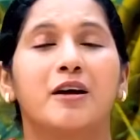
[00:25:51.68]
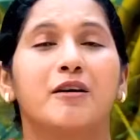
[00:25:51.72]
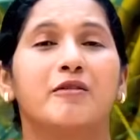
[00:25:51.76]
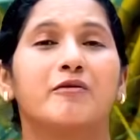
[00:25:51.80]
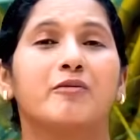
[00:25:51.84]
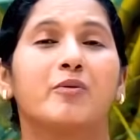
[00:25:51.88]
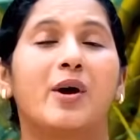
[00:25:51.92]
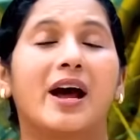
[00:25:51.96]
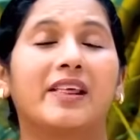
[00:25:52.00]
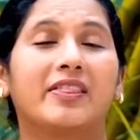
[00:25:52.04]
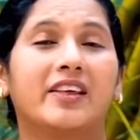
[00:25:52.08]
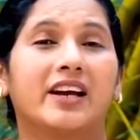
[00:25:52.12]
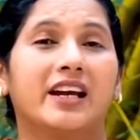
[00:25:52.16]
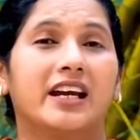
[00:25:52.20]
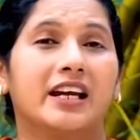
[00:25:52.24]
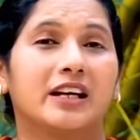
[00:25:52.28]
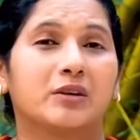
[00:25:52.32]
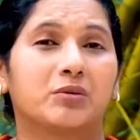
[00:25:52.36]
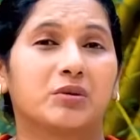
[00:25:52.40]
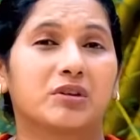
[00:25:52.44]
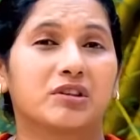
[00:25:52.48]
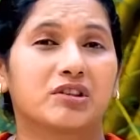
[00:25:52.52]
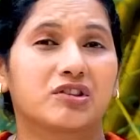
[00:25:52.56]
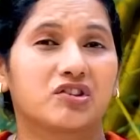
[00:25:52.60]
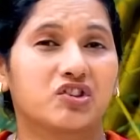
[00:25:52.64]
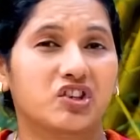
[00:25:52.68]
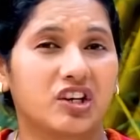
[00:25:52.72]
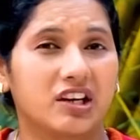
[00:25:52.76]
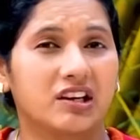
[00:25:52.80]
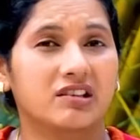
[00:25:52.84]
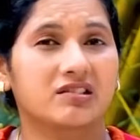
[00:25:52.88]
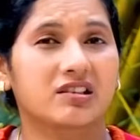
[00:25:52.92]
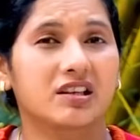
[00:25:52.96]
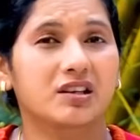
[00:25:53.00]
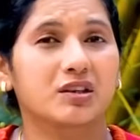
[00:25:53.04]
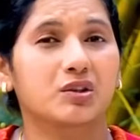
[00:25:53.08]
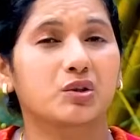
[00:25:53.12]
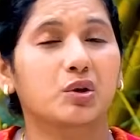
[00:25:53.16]
Whether it was
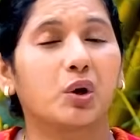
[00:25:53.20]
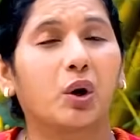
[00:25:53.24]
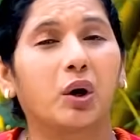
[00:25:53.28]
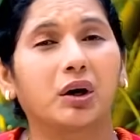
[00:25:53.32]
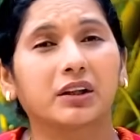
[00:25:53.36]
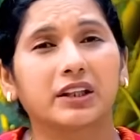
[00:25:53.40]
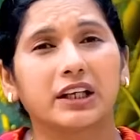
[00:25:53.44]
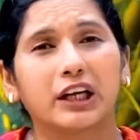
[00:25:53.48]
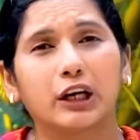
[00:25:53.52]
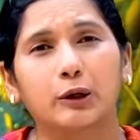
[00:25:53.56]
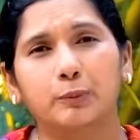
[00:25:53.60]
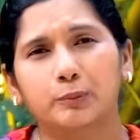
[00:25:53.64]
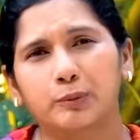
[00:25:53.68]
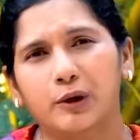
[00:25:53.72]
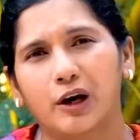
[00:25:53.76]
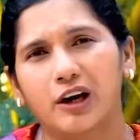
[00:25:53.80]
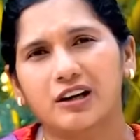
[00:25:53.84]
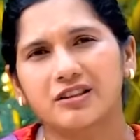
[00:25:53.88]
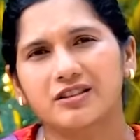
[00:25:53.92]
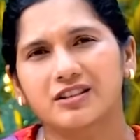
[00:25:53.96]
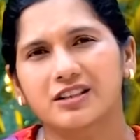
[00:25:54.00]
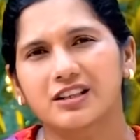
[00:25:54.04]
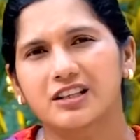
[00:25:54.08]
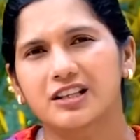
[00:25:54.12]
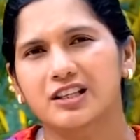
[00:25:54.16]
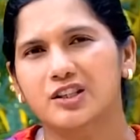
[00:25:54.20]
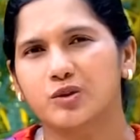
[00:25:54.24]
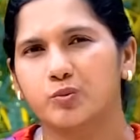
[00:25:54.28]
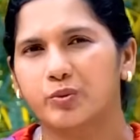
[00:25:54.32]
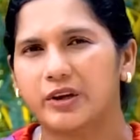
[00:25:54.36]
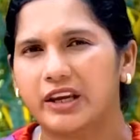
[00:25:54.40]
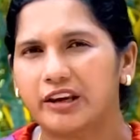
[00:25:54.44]
Jesus or the apostles,